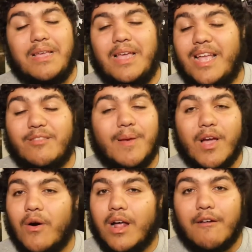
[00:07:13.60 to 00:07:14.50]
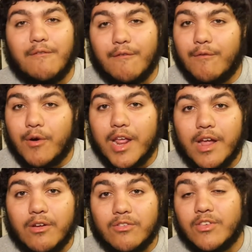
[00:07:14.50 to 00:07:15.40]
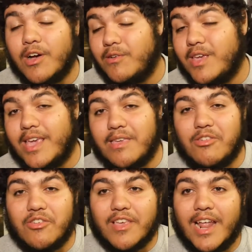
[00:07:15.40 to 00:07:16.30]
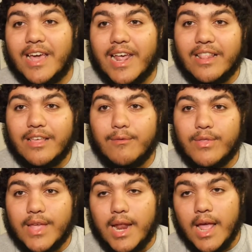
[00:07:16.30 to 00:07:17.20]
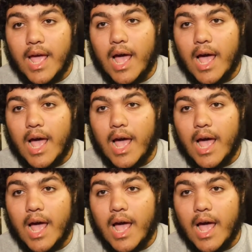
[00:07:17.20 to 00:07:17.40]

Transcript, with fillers: it's been going on for 40 years, so you, you just kind of got to live with it.